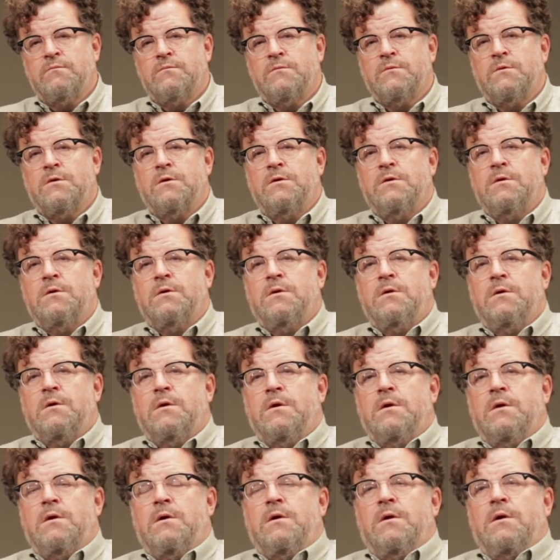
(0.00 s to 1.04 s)

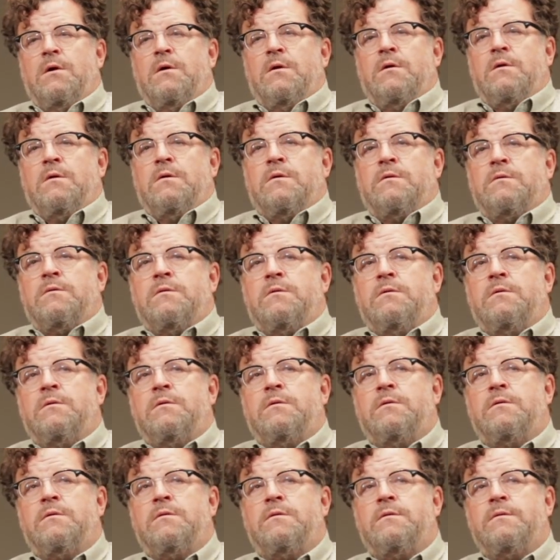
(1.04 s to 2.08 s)

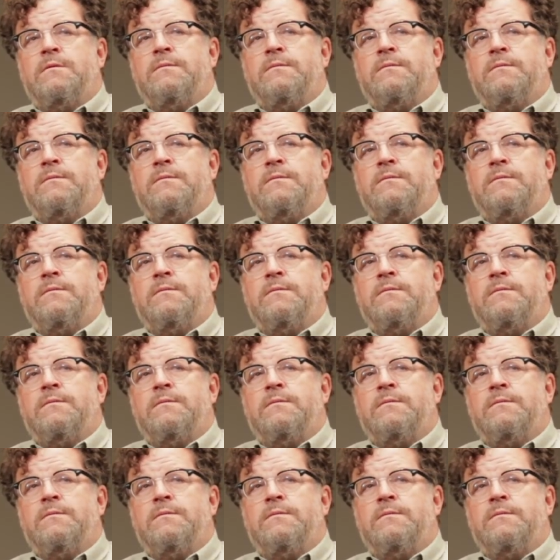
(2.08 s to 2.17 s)
Nothing is said.